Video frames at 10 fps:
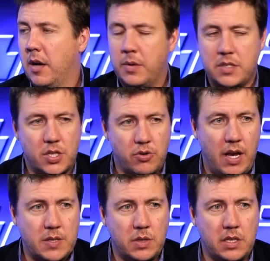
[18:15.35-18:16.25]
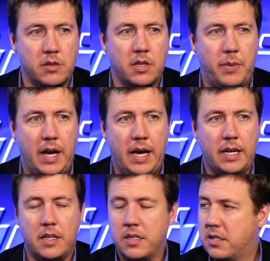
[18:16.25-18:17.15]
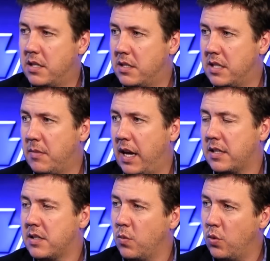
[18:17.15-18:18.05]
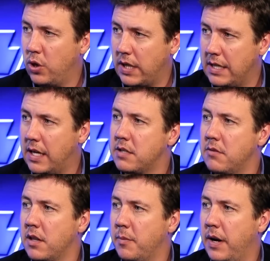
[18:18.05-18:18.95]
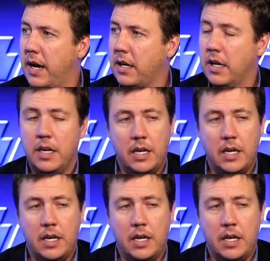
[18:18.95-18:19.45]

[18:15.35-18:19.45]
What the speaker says: But Strauss, when he's on the park, the decisions he makes, the work he does around the park,